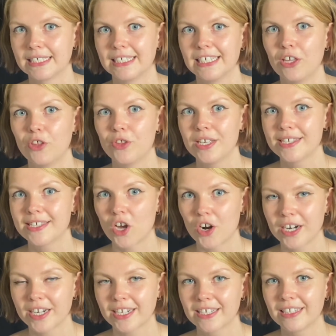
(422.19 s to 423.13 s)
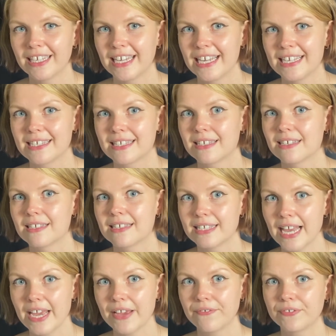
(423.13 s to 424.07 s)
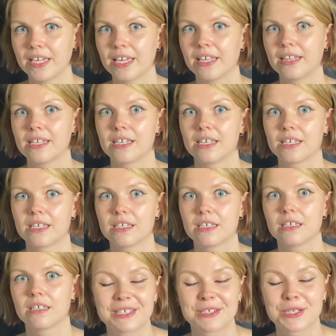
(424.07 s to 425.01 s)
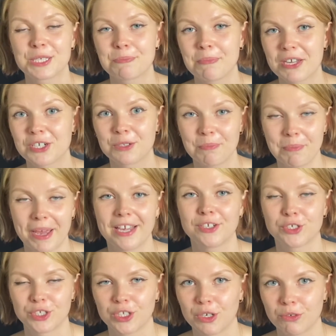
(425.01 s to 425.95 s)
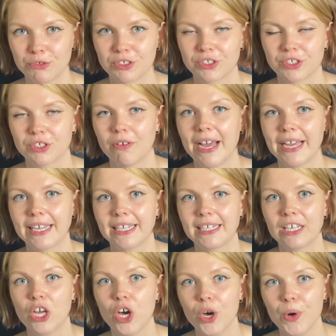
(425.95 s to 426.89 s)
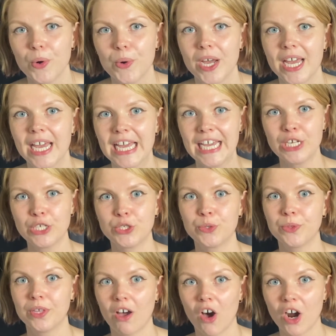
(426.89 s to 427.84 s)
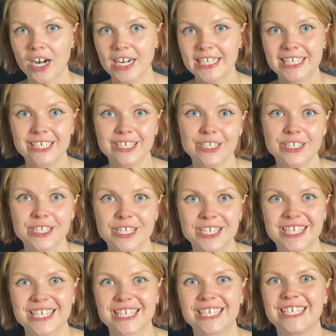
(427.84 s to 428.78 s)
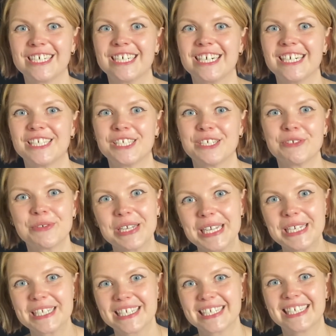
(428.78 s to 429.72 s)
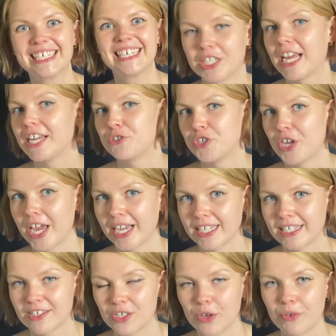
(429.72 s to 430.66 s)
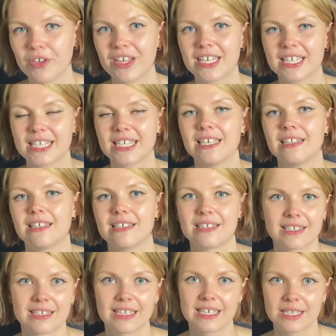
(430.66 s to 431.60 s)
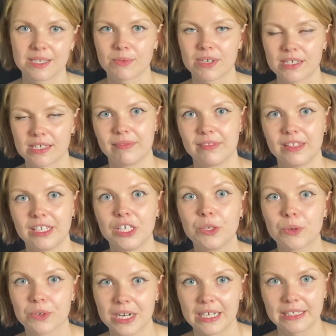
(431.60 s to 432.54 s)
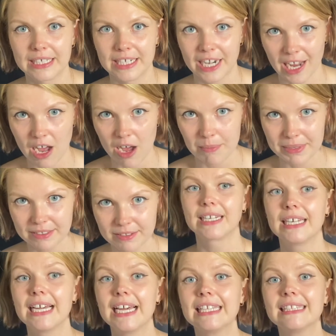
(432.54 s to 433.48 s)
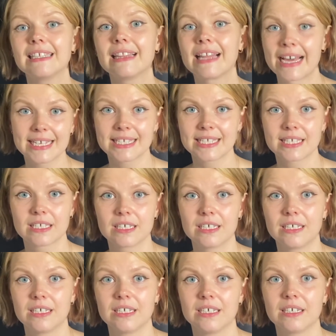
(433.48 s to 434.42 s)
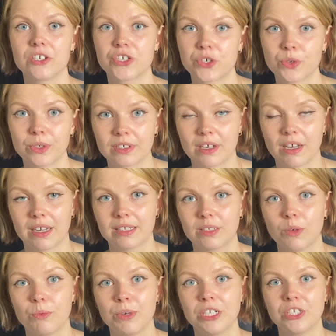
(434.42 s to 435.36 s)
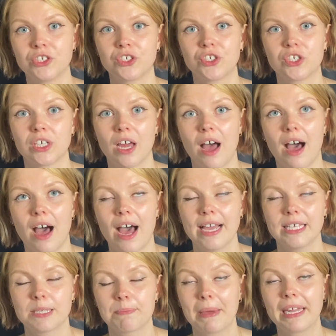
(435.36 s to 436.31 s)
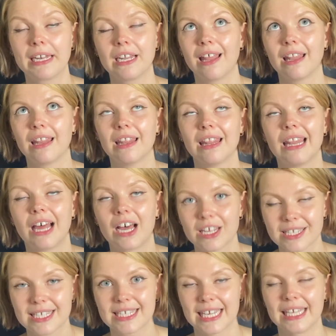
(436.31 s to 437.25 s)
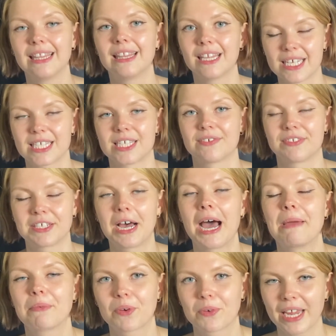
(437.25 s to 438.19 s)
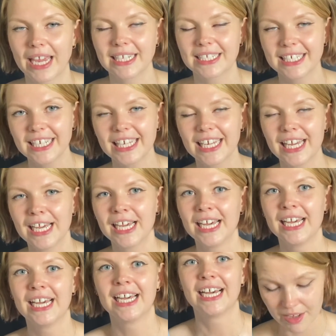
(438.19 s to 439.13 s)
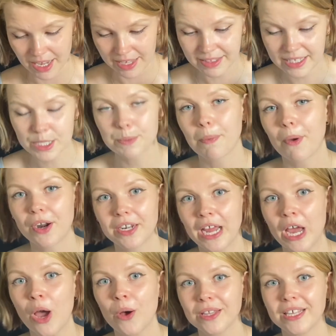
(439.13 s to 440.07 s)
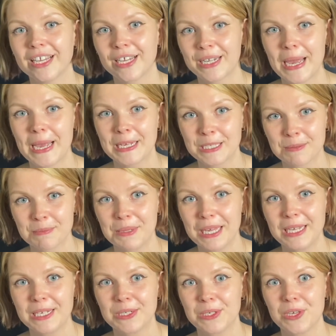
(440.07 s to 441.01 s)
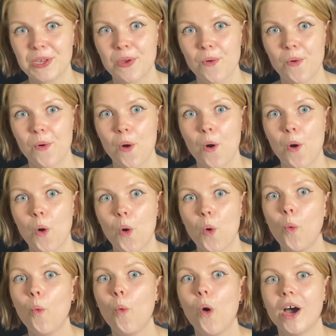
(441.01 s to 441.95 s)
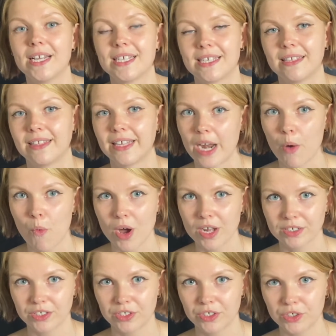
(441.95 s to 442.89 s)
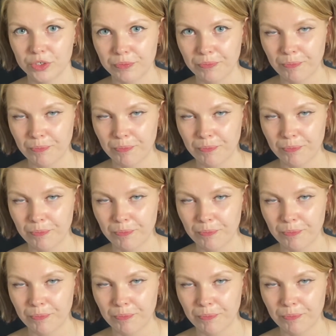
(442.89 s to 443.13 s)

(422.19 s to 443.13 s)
This article is saved in a special page in Notion, so I can go to the articles to read and check it. So you could see this was the URL that I copied. And the last shortcut, which I spent lots and lots of time creating, in this part I'm only going to explain to you what is it that I wanted to do.